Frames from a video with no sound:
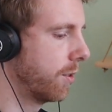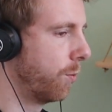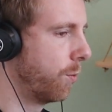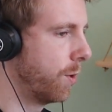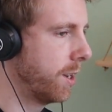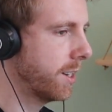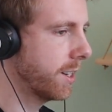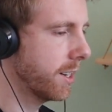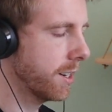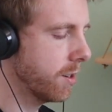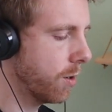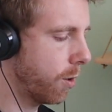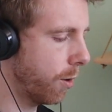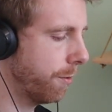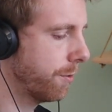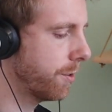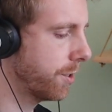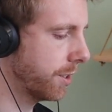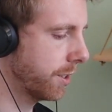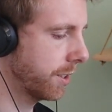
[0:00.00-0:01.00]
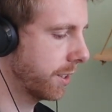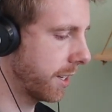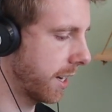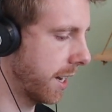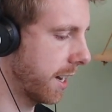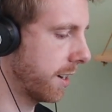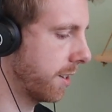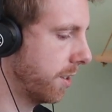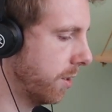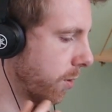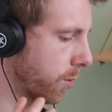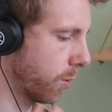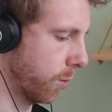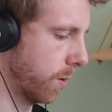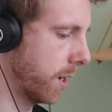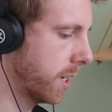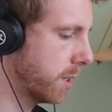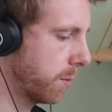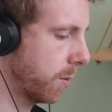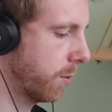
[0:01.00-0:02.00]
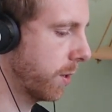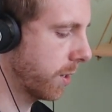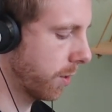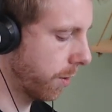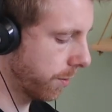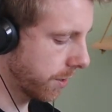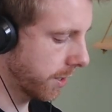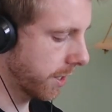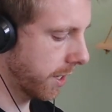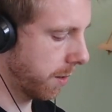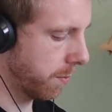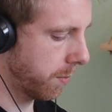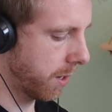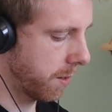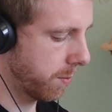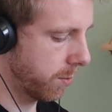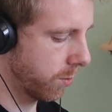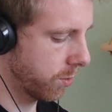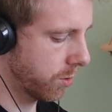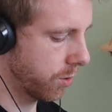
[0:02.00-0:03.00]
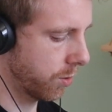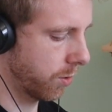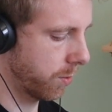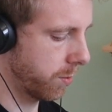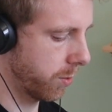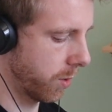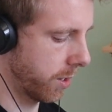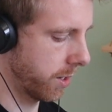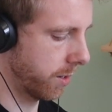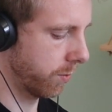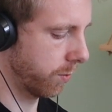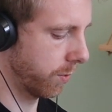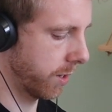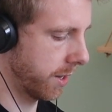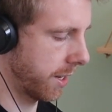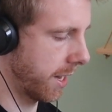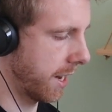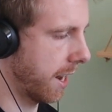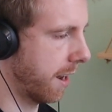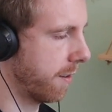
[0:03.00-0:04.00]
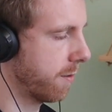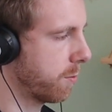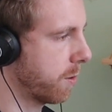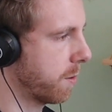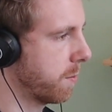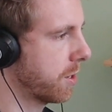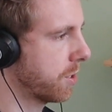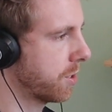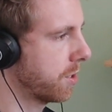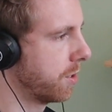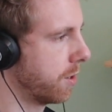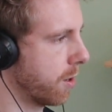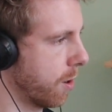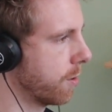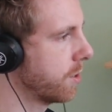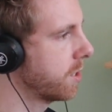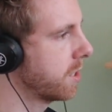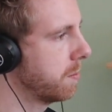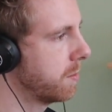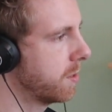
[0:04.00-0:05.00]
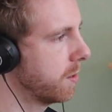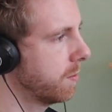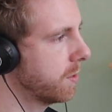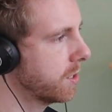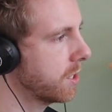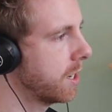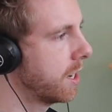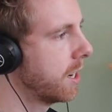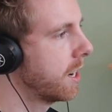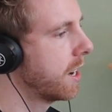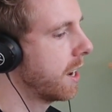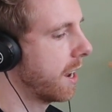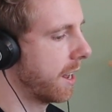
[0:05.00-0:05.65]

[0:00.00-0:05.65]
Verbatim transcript: we can often get, not always, but we can often get people to a point where they have pretty much no symptoms.